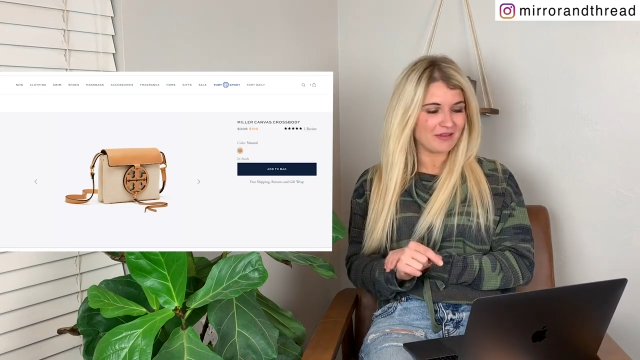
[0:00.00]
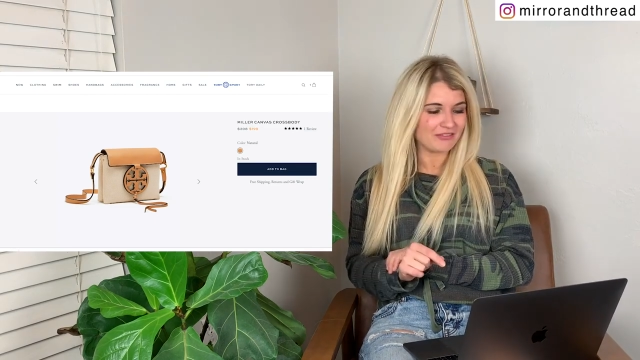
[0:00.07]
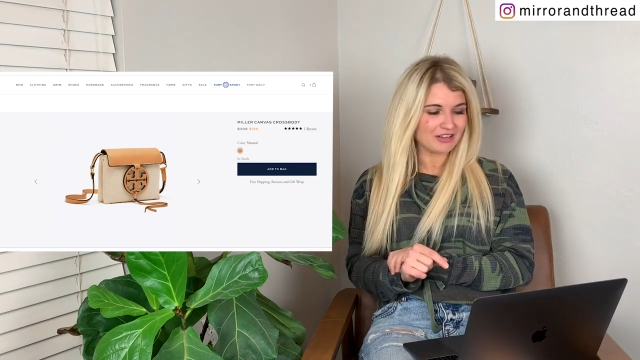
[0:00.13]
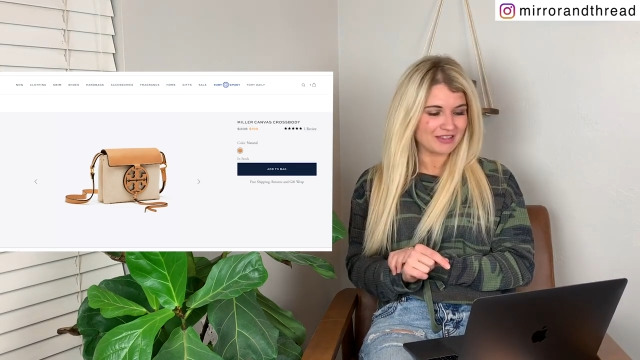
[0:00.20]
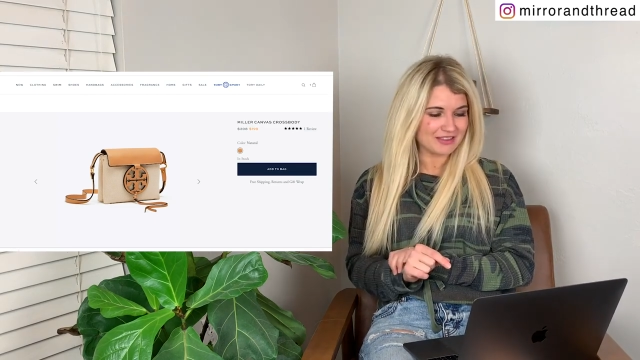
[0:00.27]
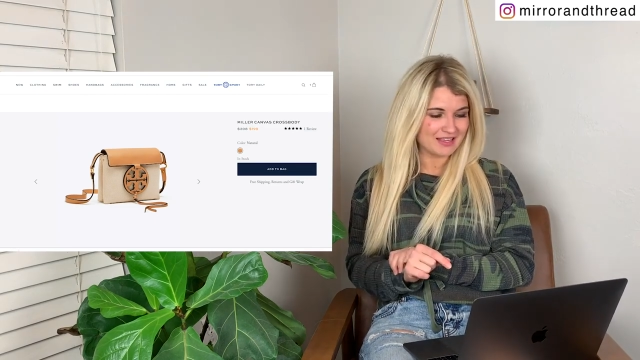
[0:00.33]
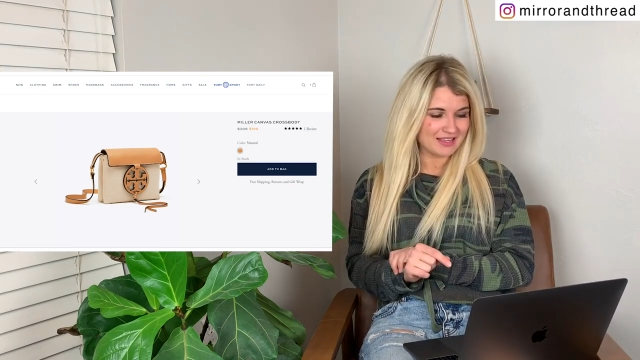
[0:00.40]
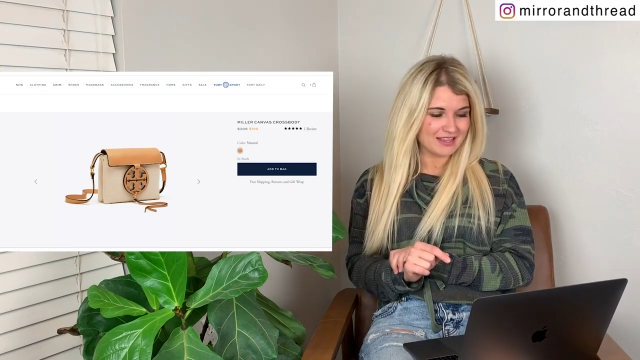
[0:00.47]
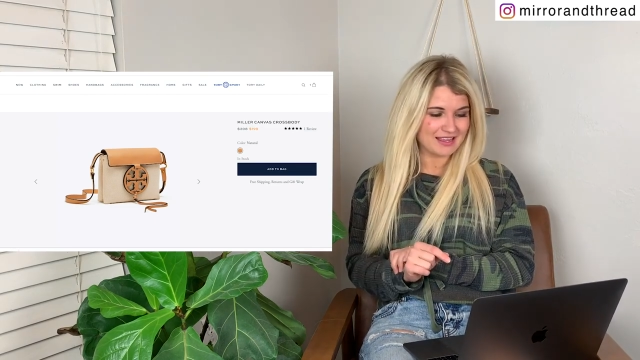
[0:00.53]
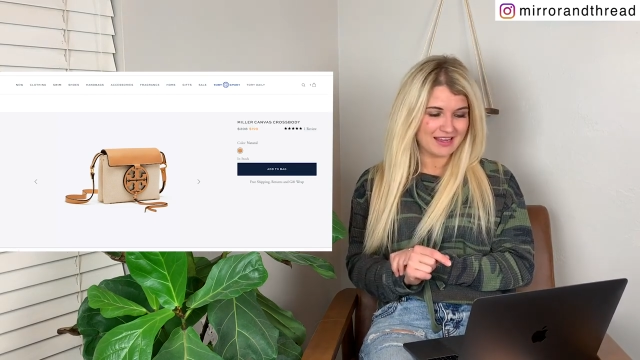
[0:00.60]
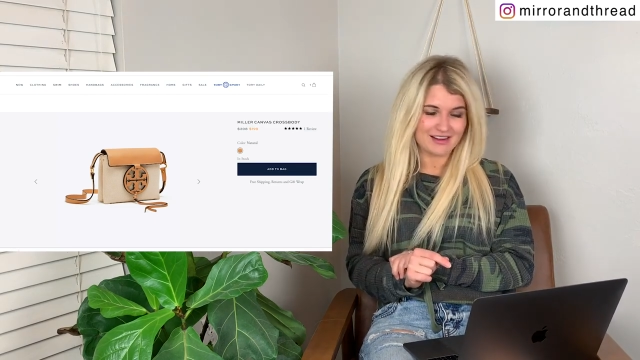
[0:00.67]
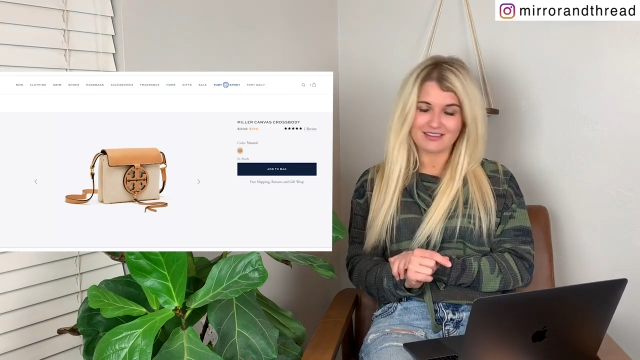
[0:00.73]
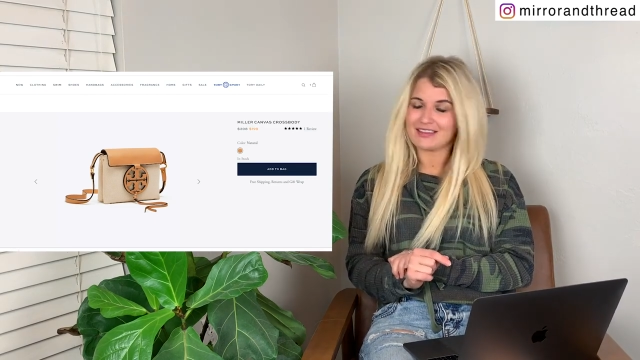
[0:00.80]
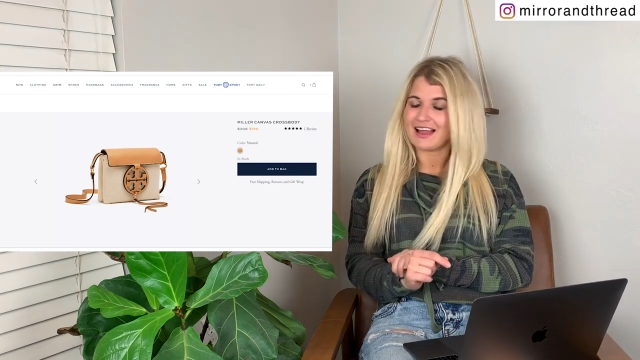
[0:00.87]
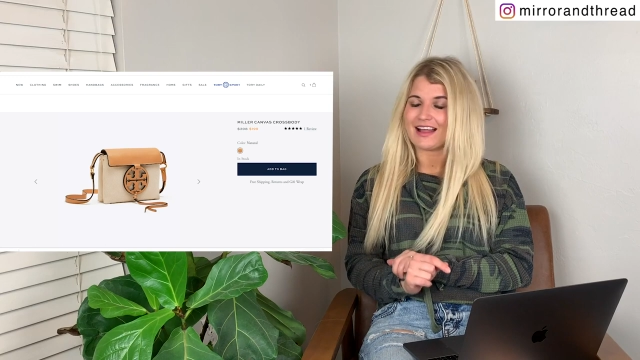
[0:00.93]
everything
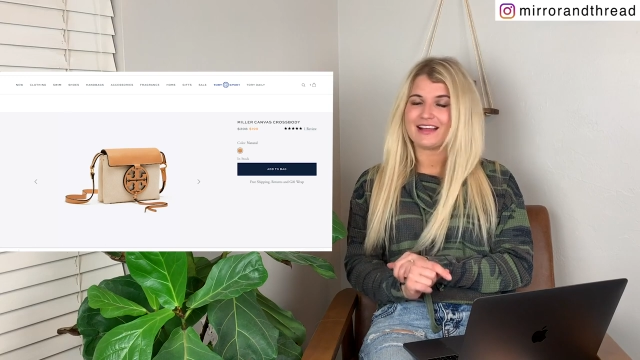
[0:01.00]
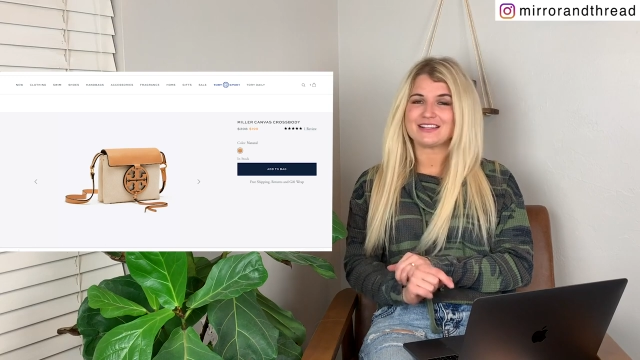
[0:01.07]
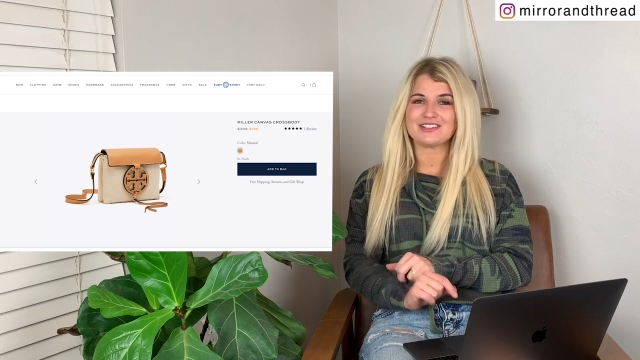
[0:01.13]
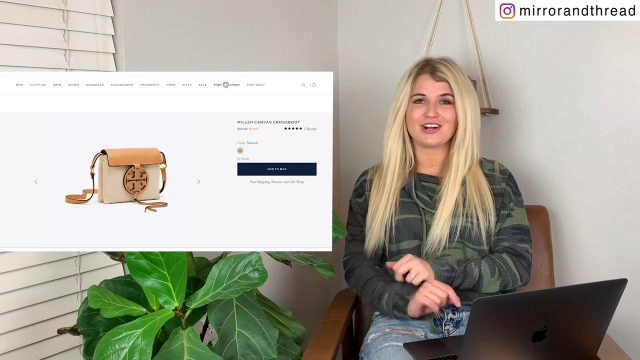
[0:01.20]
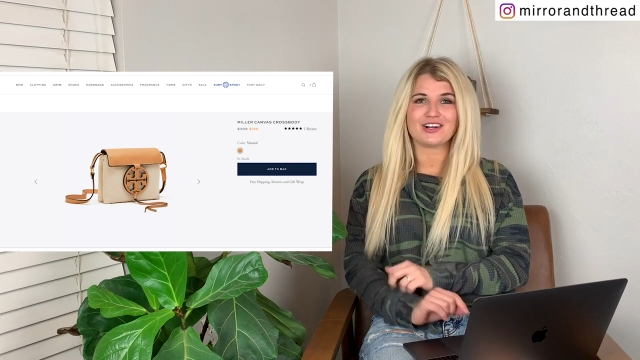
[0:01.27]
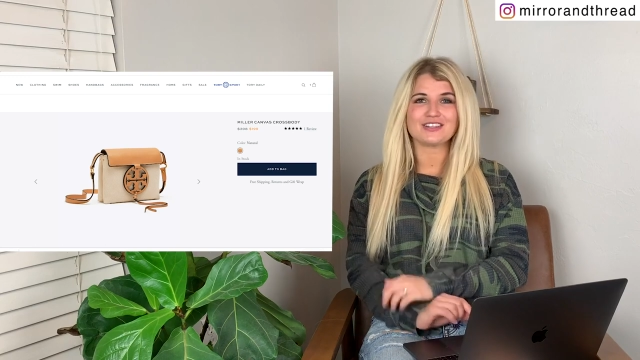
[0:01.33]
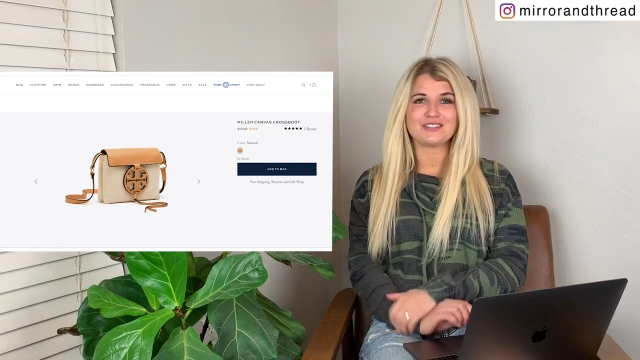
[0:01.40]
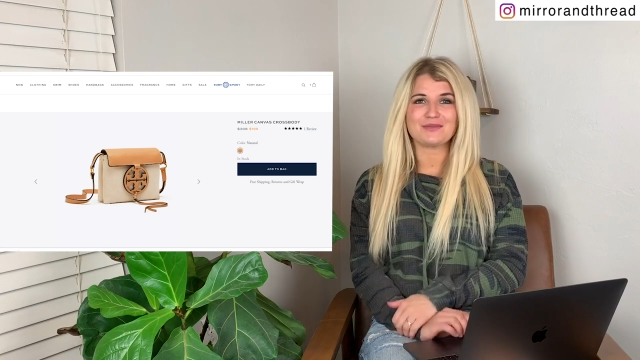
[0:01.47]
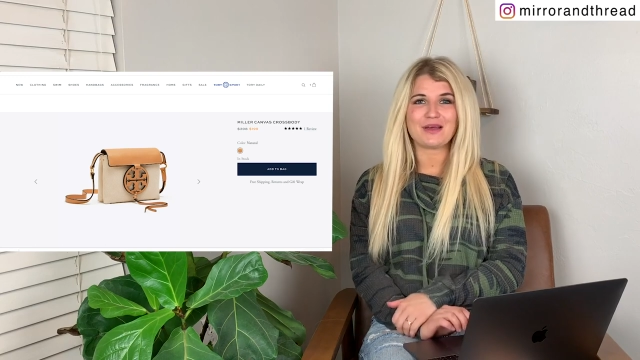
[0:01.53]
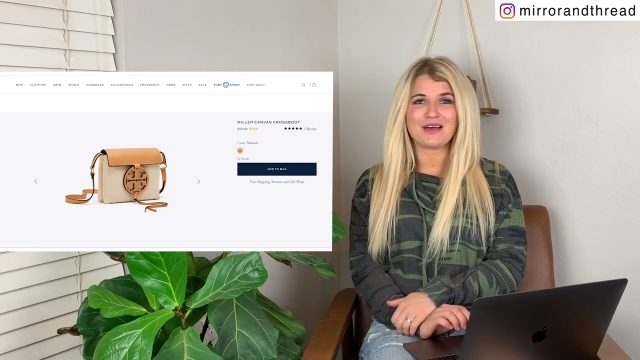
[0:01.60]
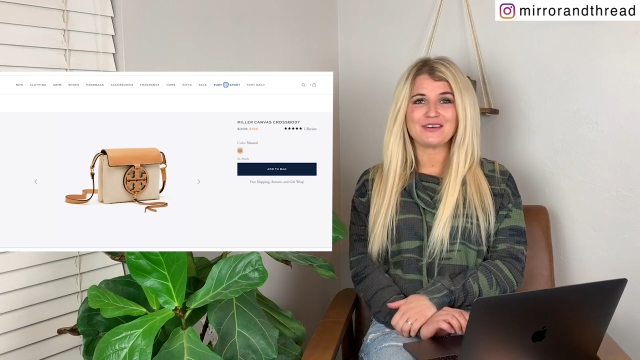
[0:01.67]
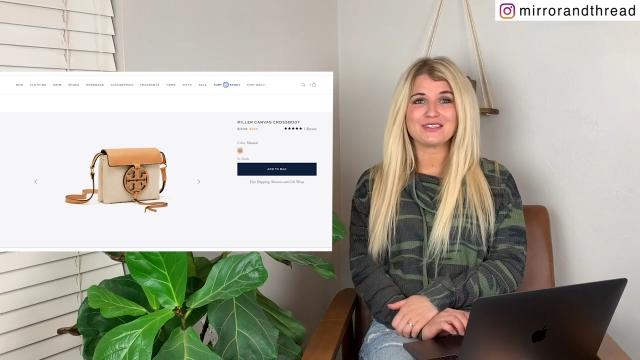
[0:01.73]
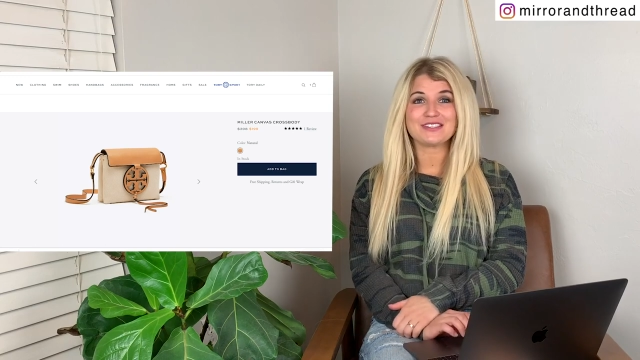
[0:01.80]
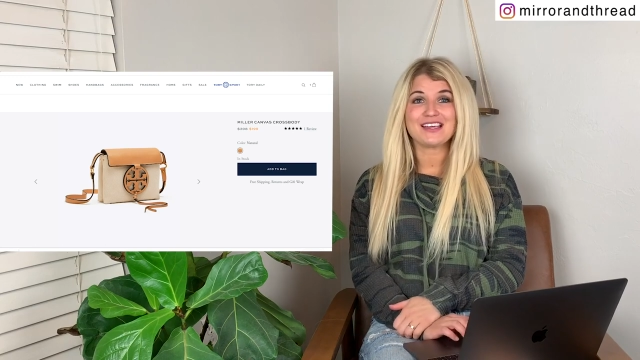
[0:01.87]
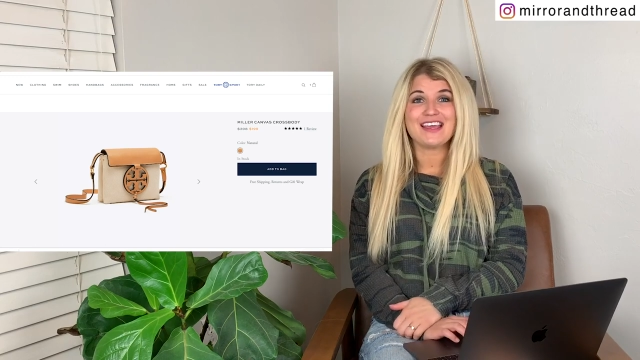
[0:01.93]
there that I talked
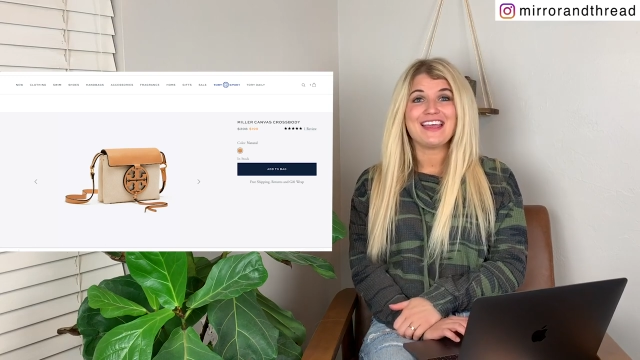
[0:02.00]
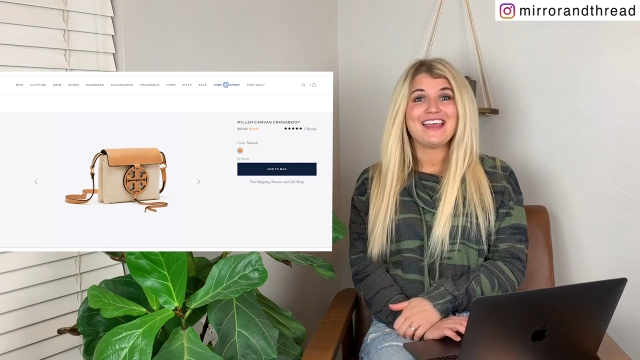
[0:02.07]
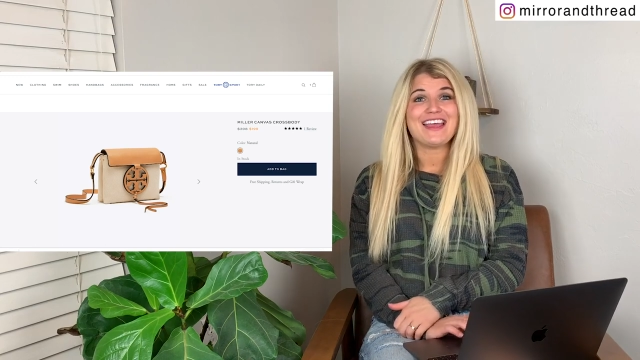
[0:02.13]
about.